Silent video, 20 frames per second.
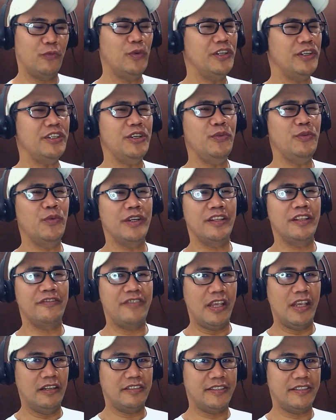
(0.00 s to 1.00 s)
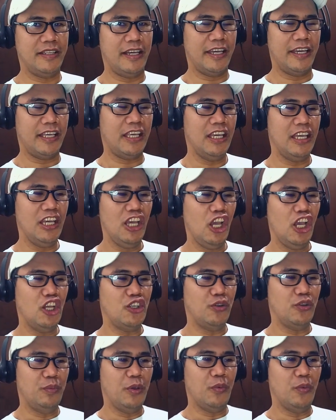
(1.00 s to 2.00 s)
I wonder what it feels like
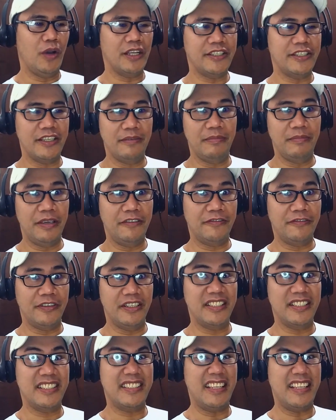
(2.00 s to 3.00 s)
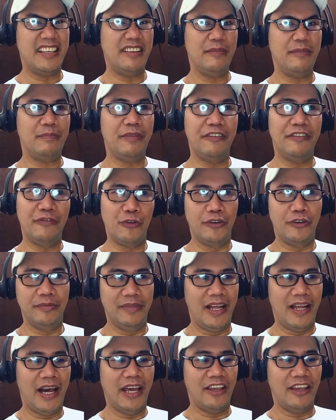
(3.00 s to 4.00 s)
to be watching BE:FIRST
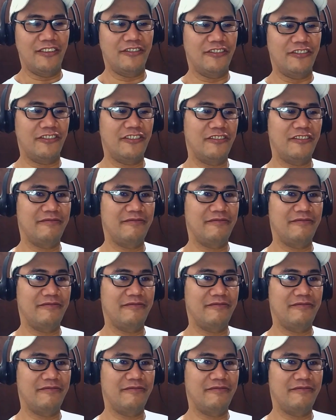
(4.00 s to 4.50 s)
perform live.